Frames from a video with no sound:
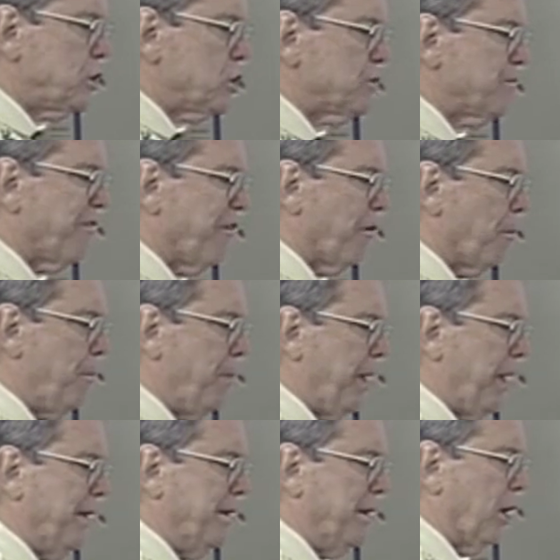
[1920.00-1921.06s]
is
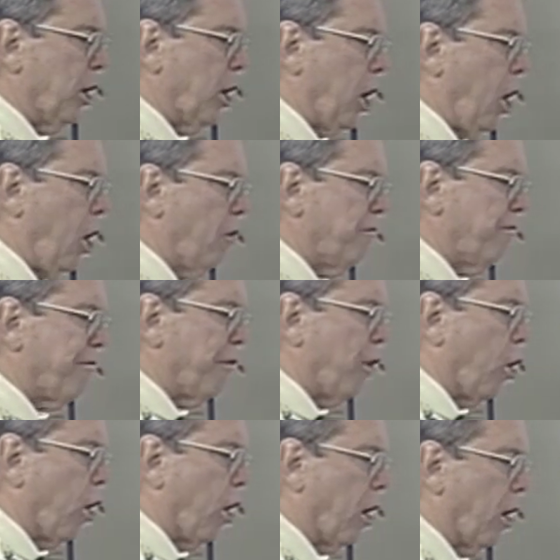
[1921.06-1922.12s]
forbidden. Long
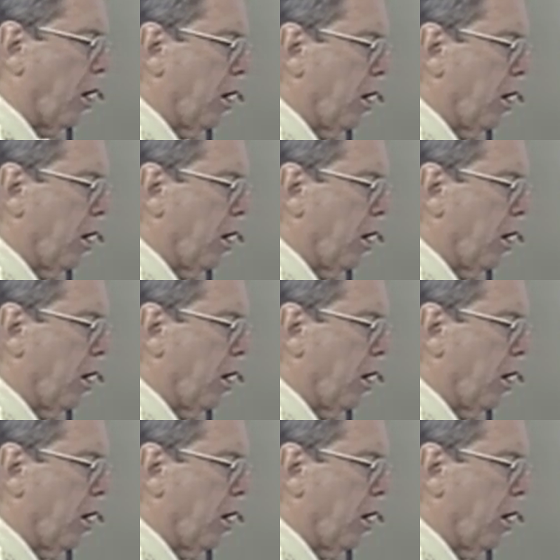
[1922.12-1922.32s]
for.